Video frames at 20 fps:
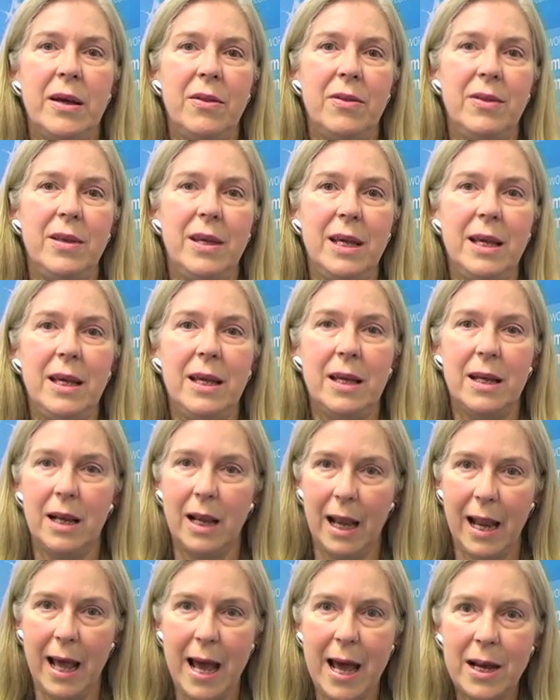the
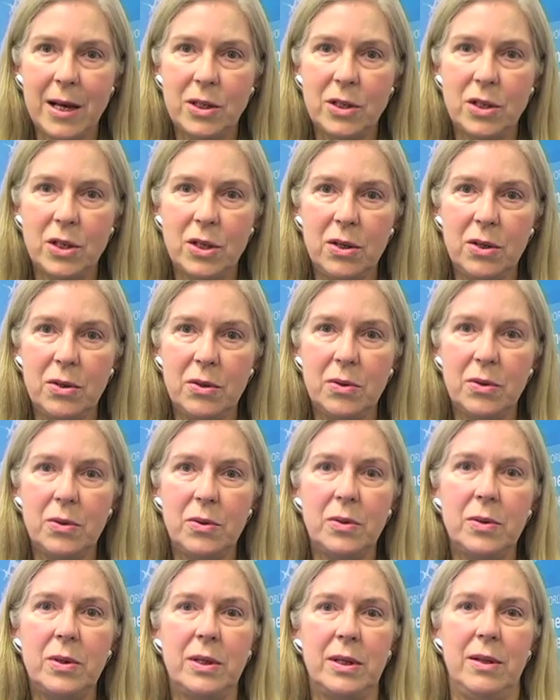
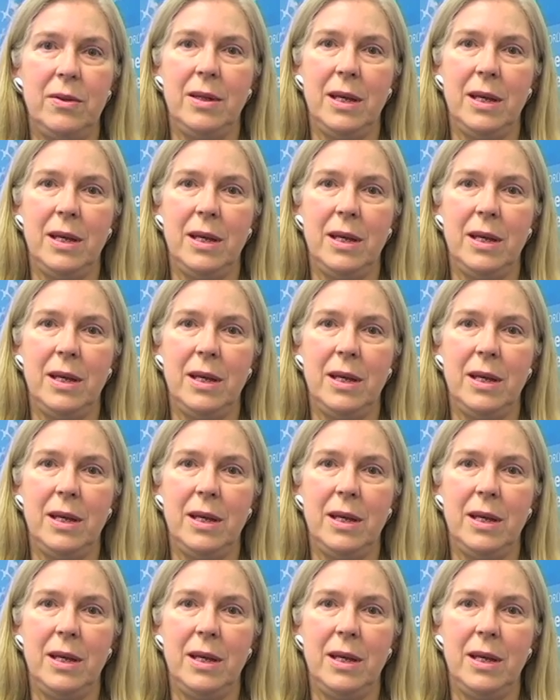latitude,